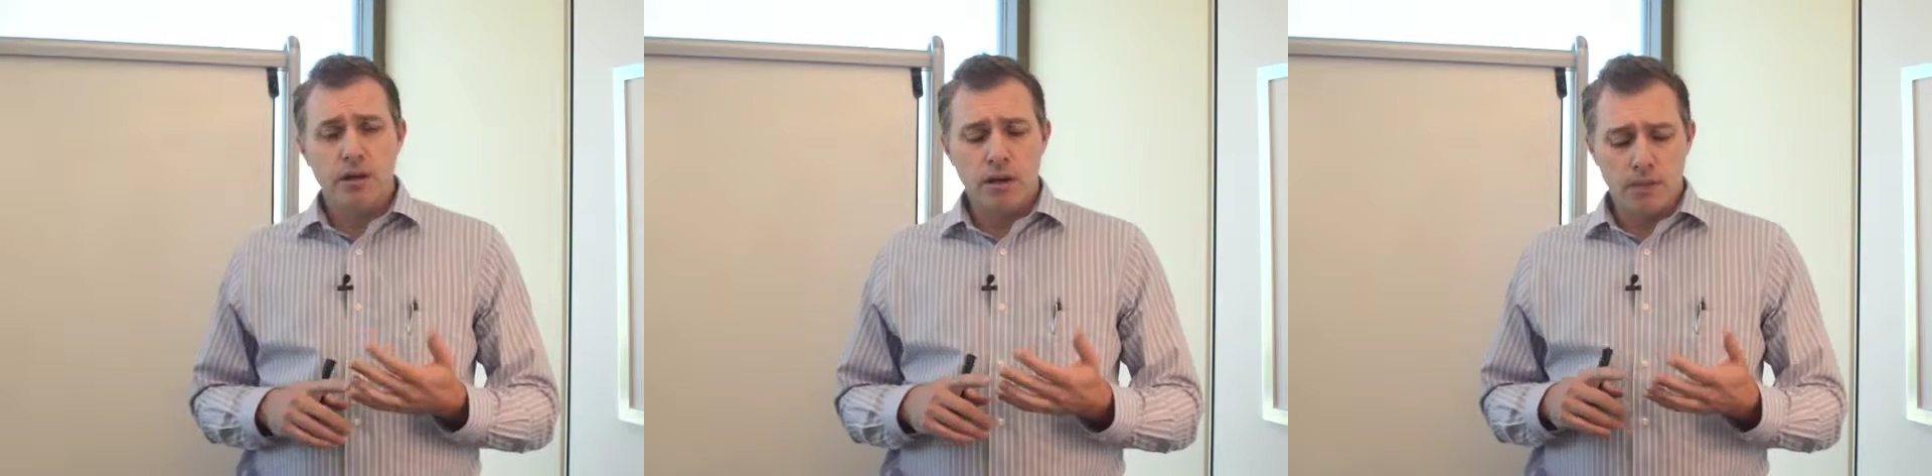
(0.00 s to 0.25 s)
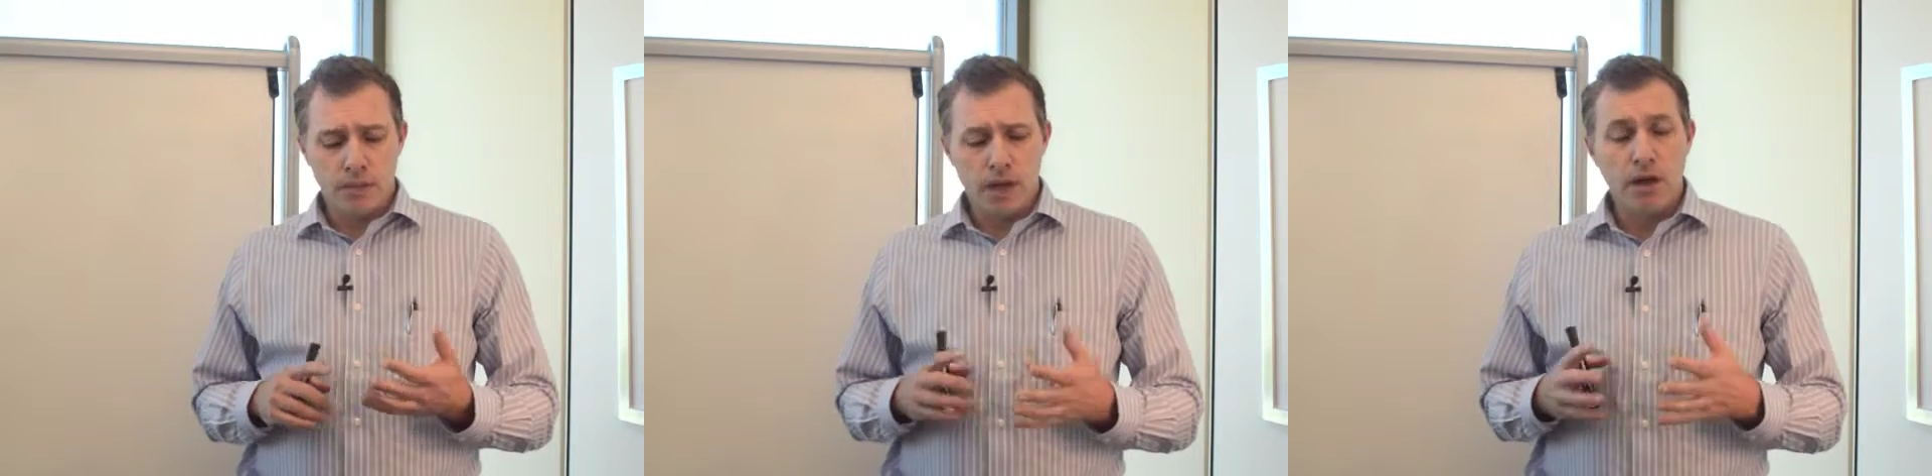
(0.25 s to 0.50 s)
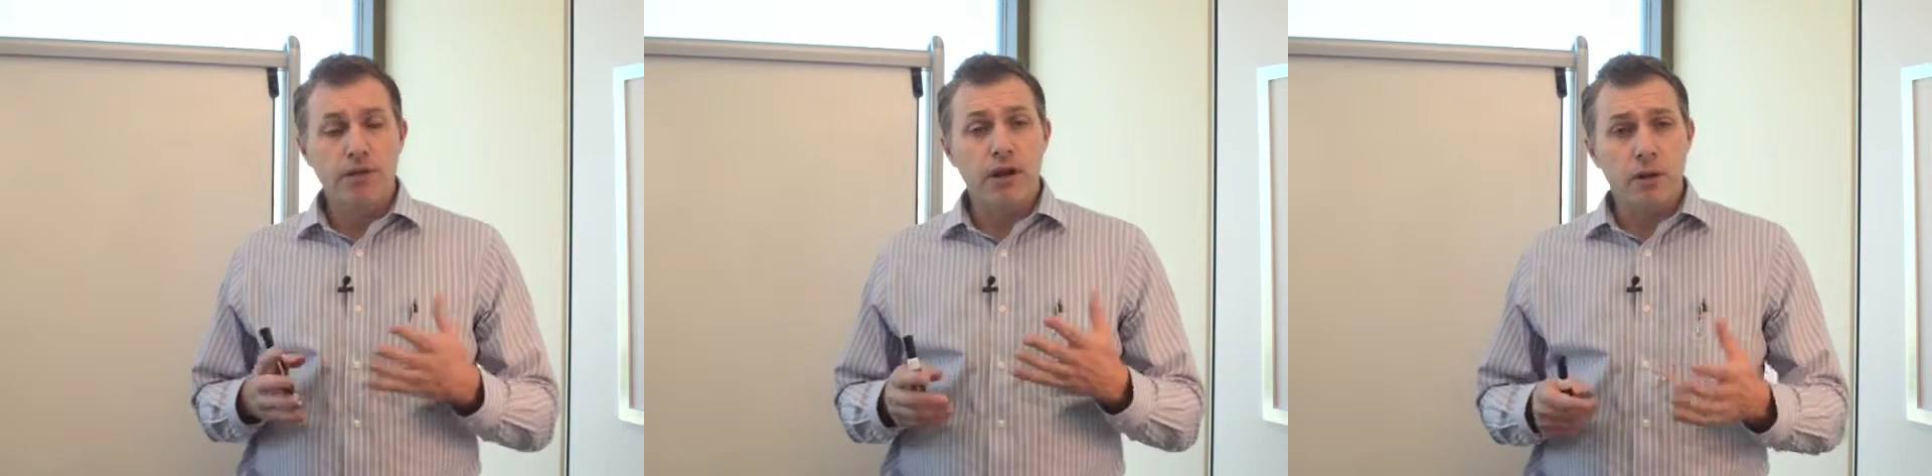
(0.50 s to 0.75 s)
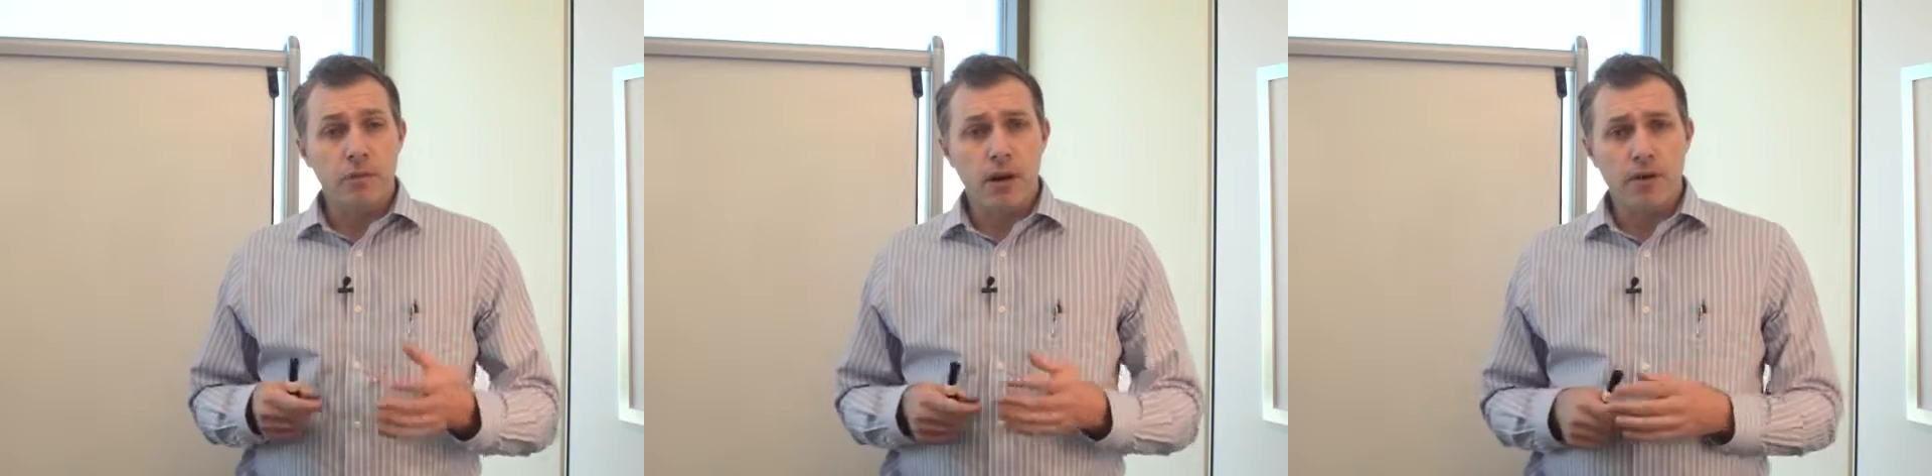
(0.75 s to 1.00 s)
A health
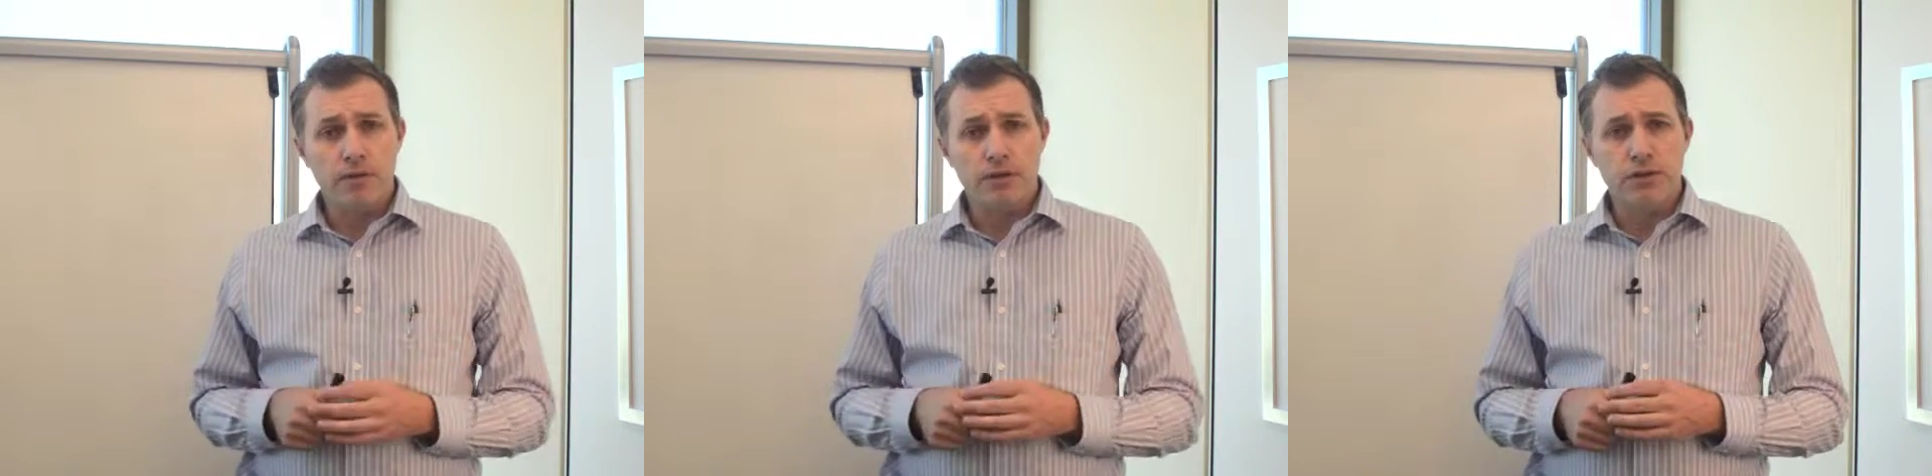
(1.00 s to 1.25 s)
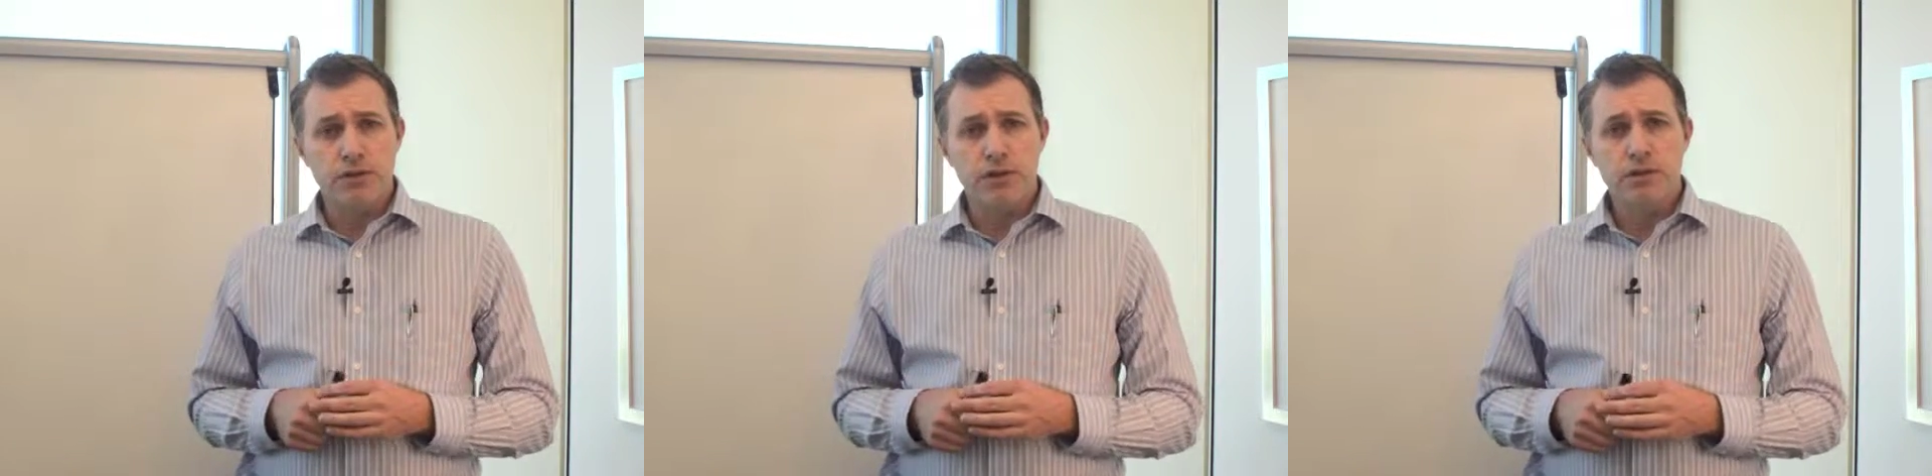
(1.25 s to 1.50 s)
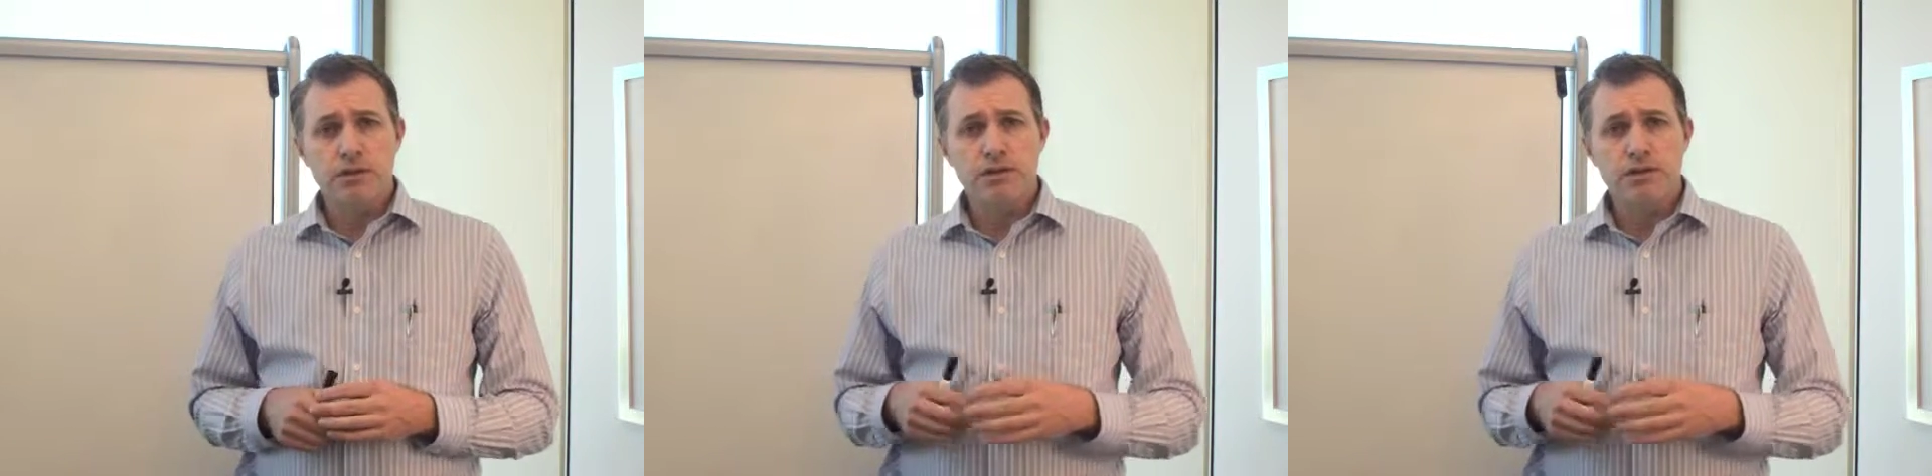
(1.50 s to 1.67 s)
care power of attorney,